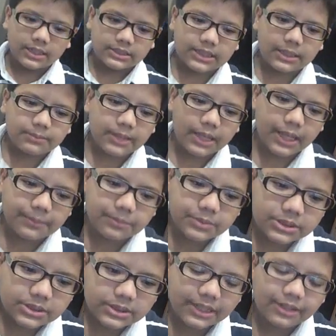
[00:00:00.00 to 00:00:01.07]

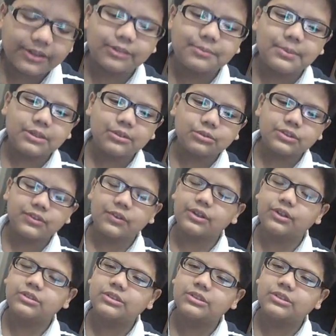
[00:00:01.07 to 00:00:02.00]
Sometimes they can be used.